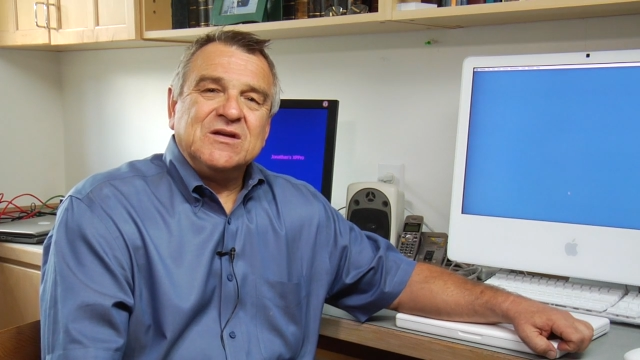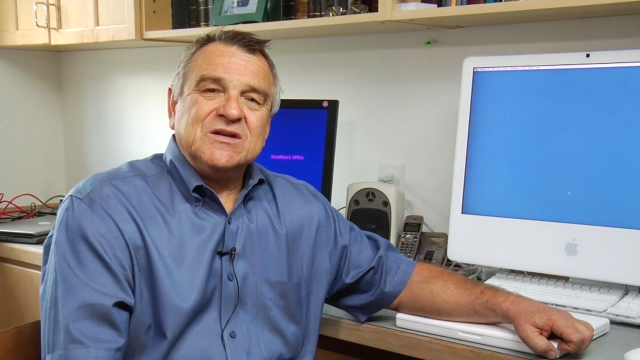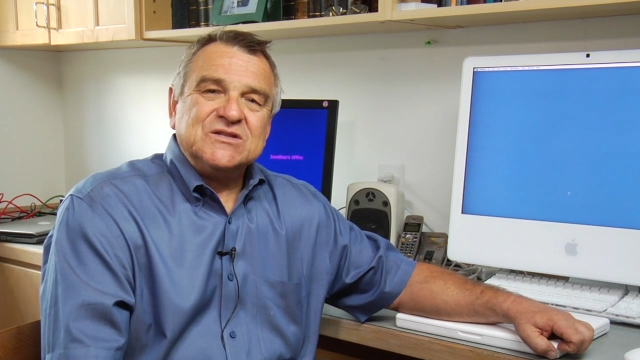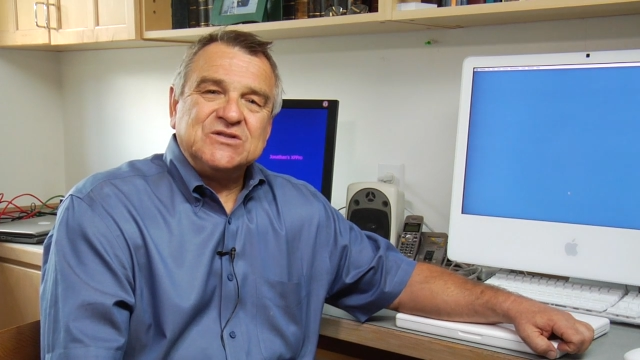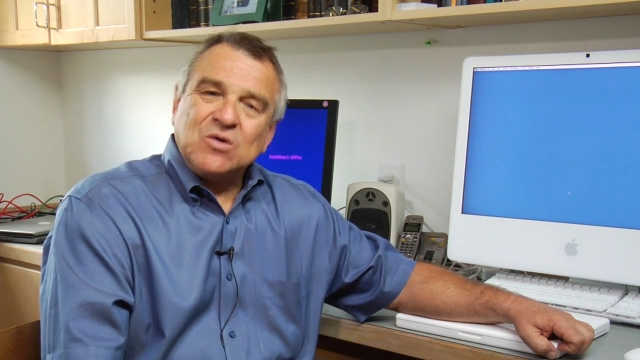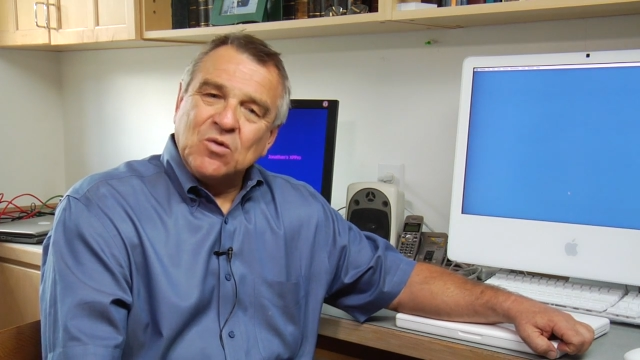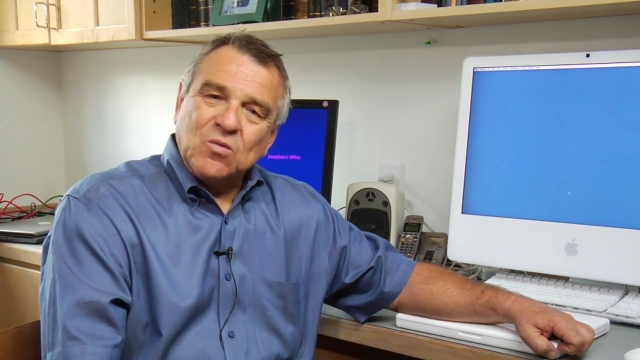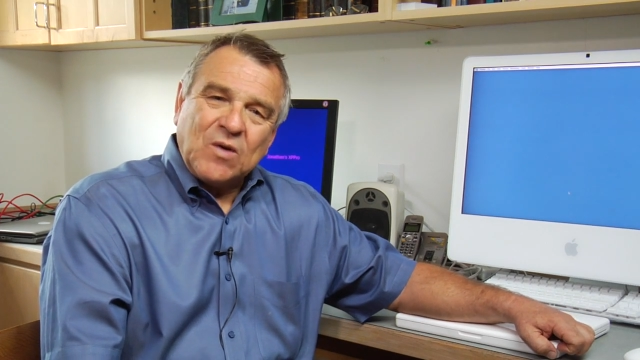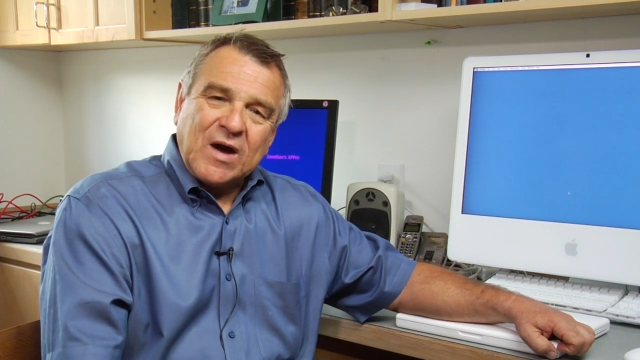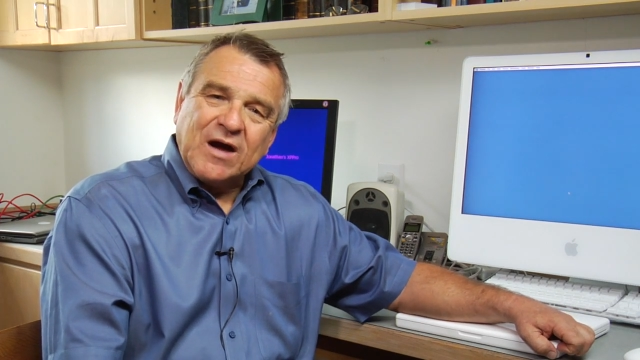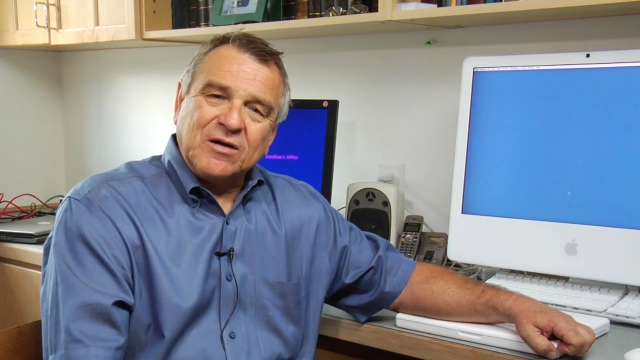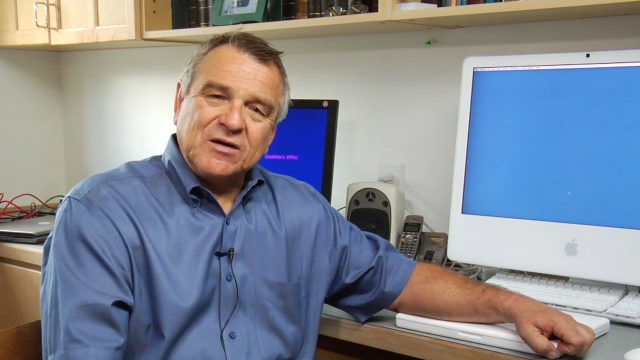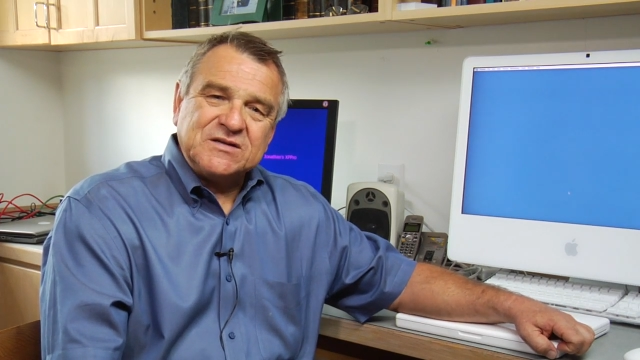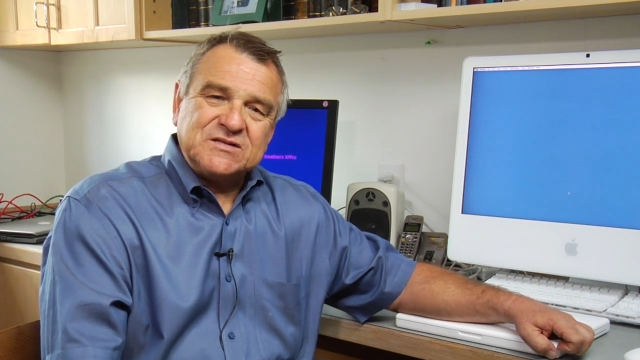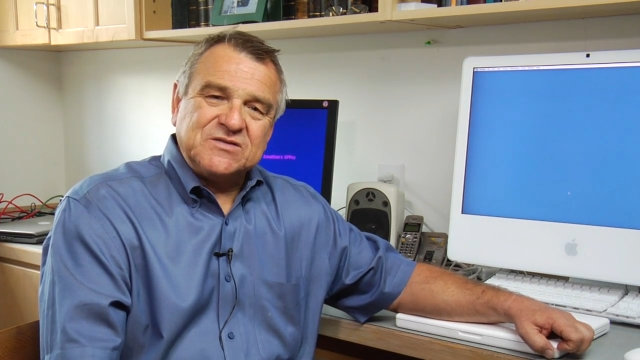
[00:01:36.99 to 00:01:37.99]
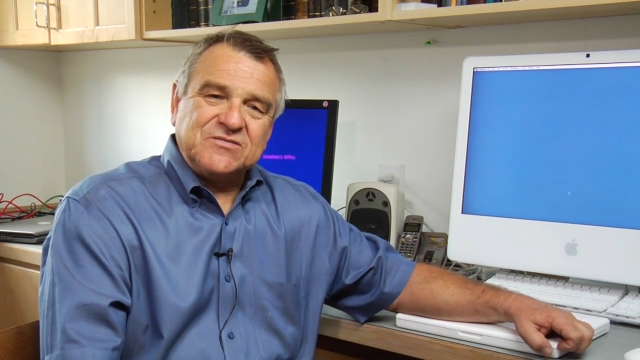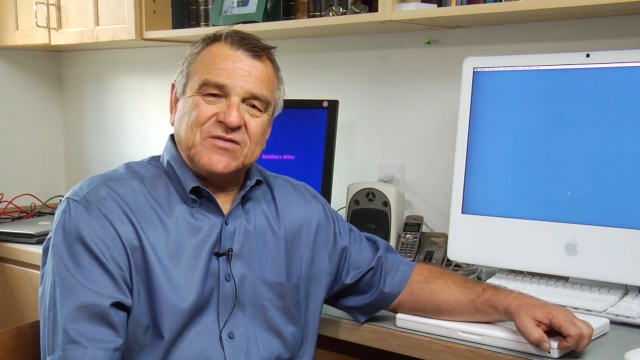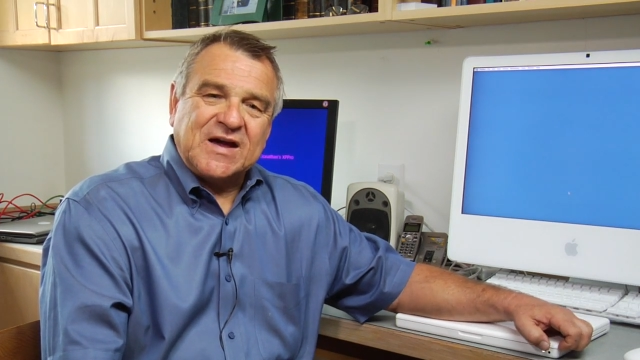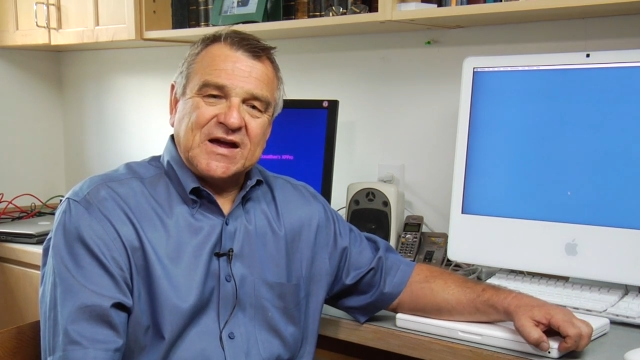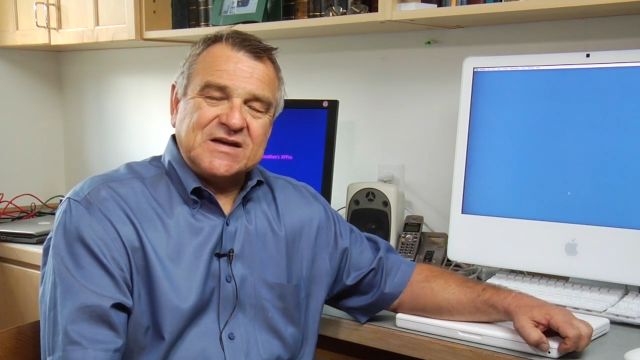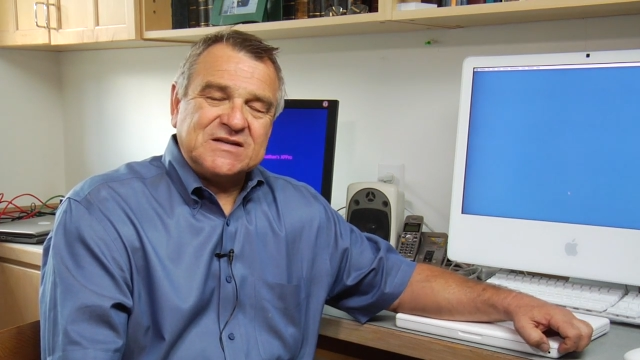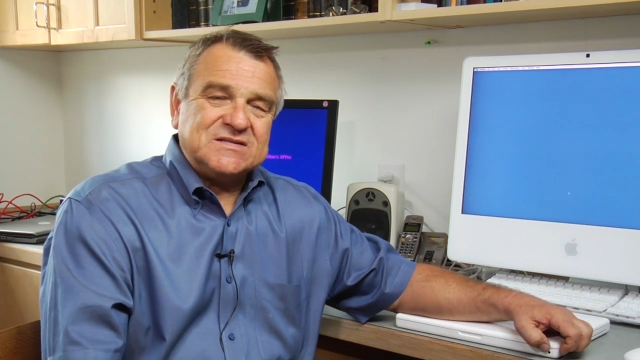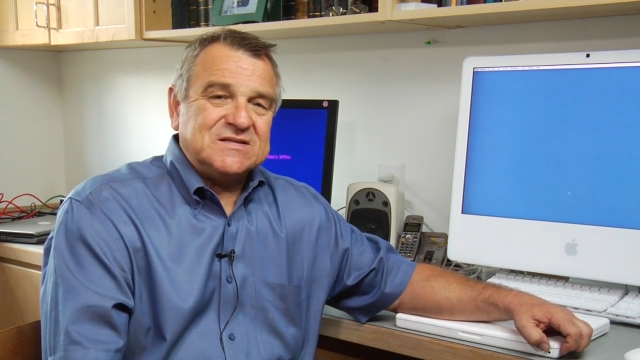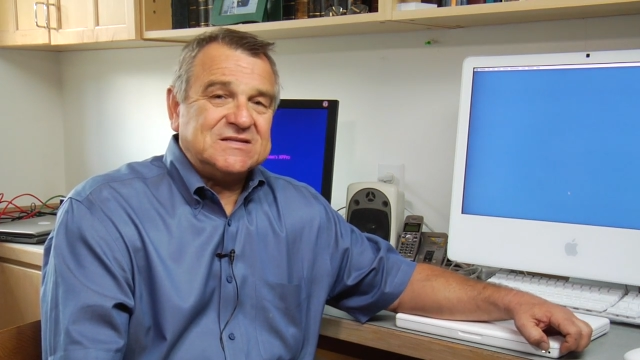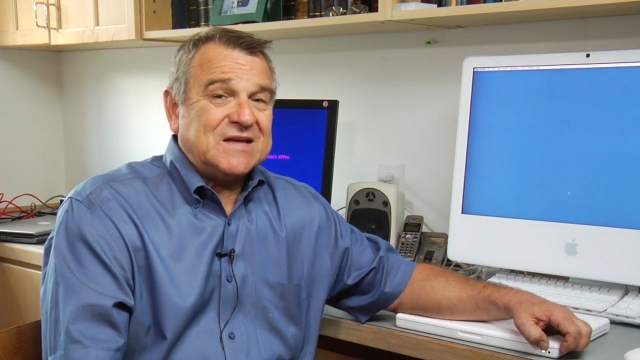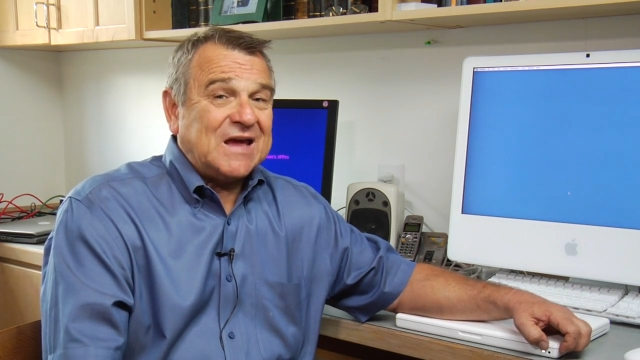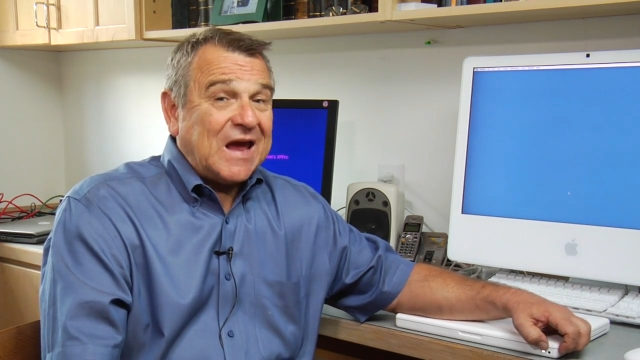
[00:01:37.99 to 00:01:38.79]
So a wireless device is